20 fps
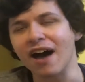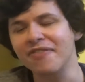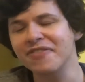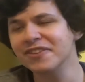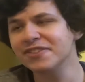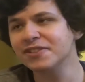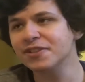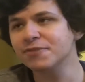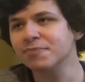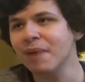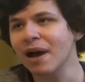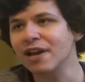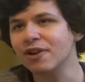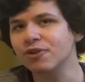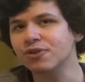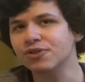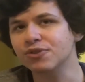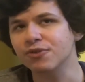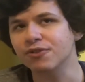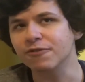This is my
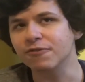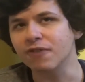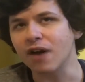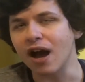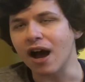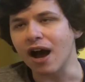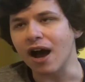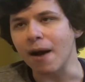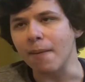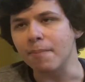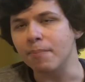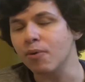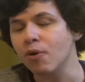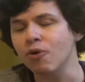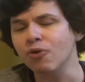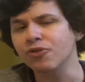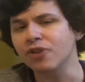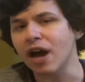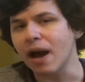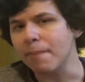sort of
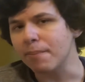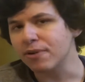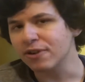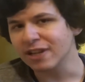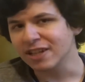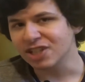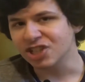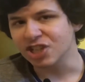bold prediction,